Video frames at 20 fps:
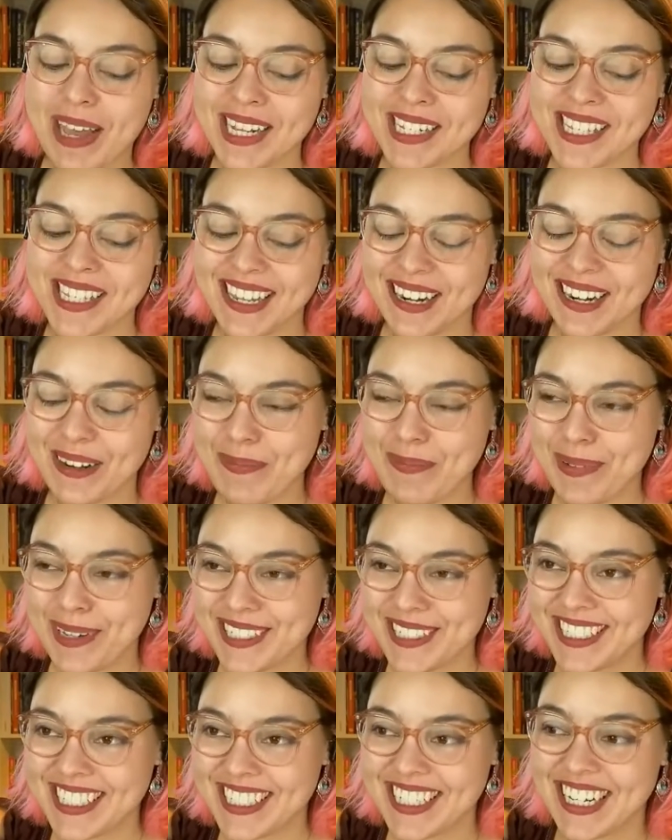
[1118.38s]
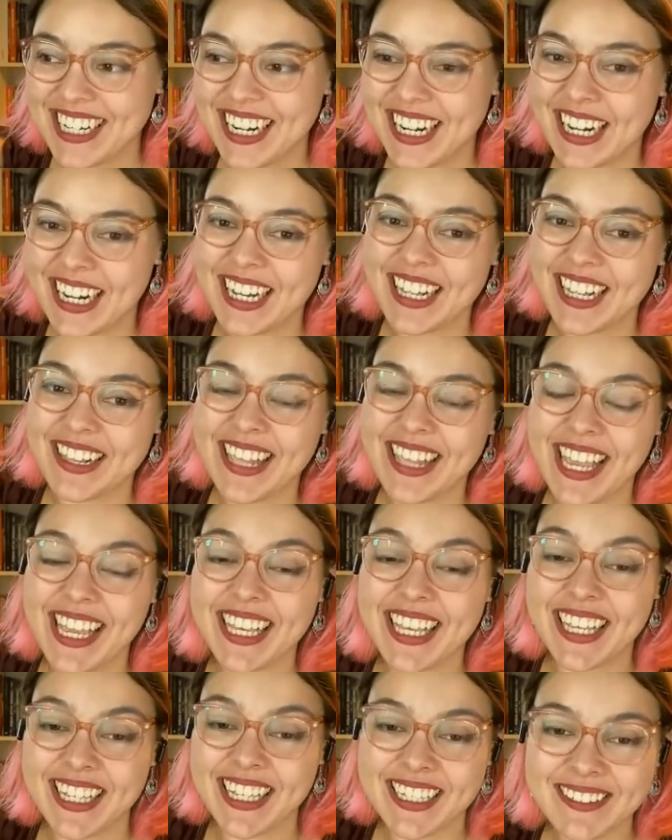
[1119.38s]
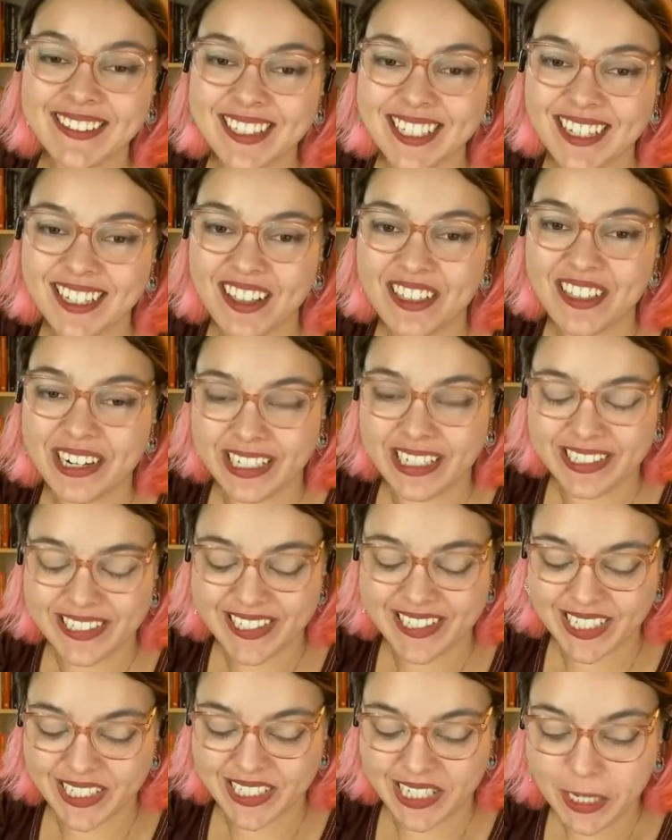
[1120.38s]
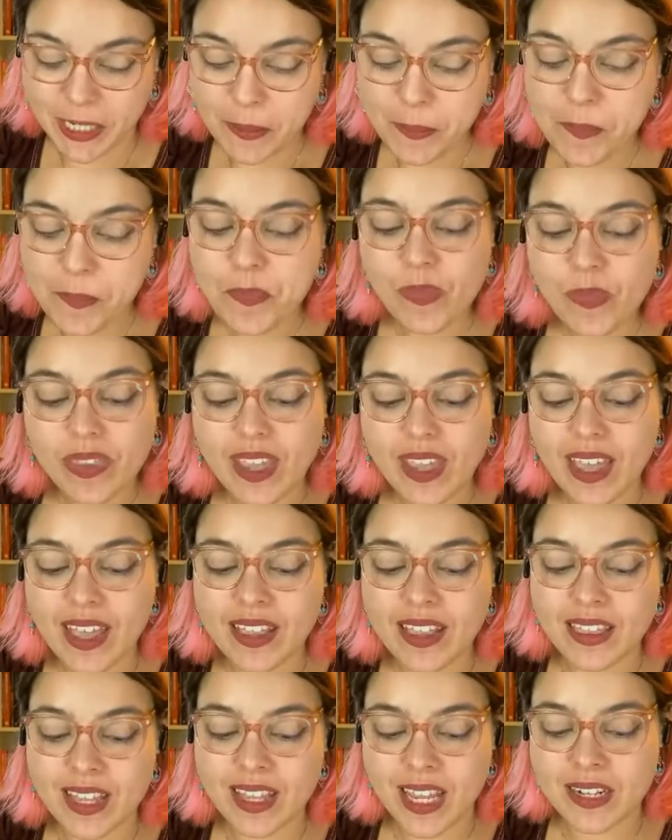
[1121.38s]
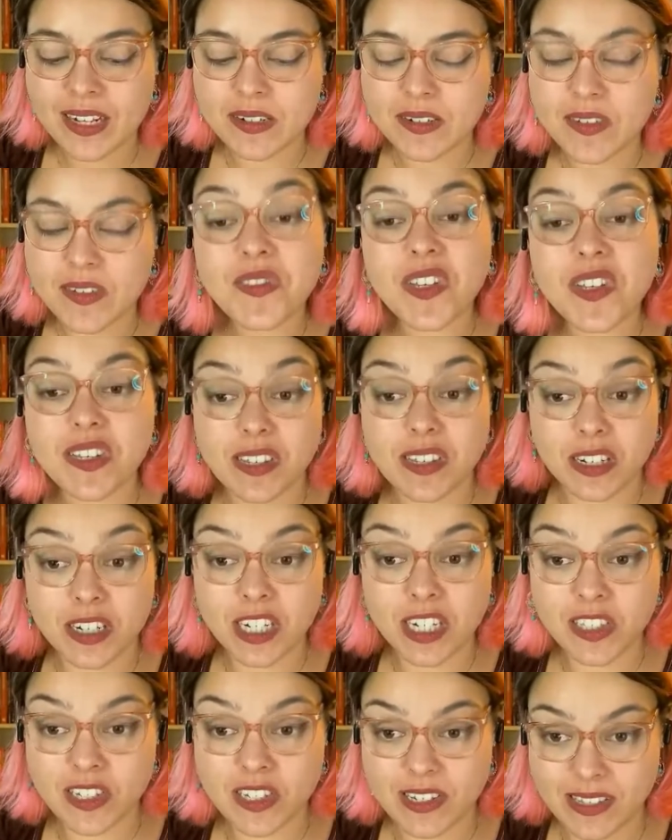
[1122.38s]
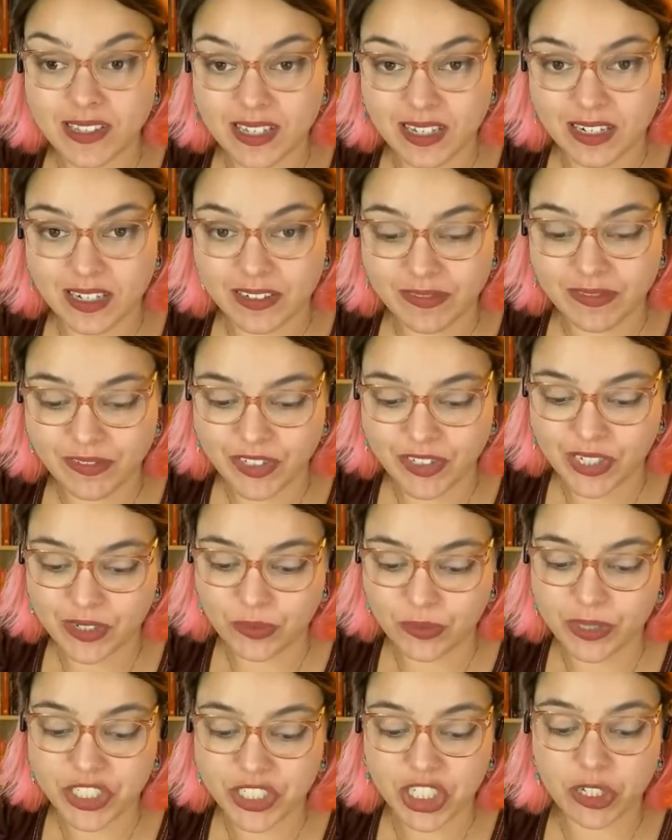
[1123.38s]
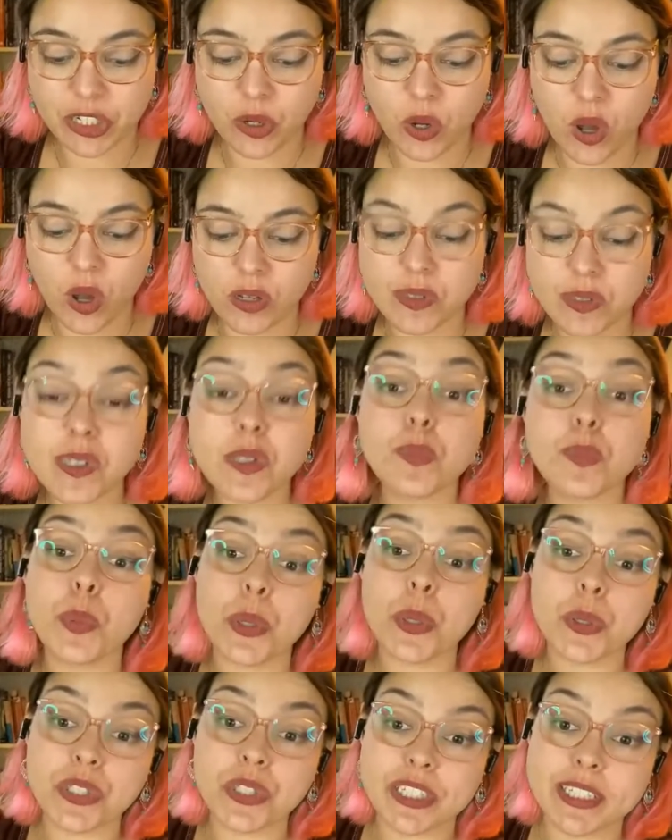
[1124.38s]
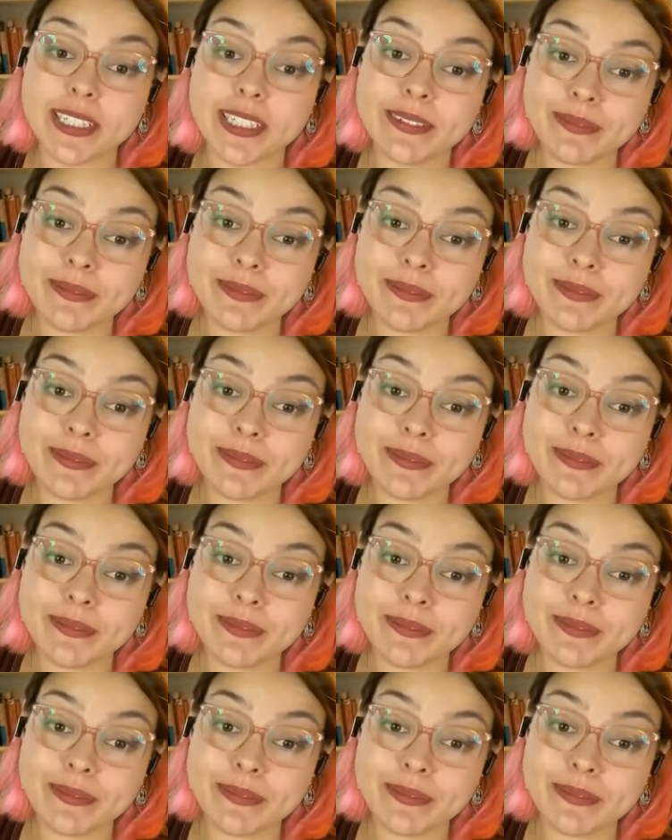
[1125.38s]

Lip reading: to Harry Potter, they eat their dinner, and then dessert is served, which he calls pudding.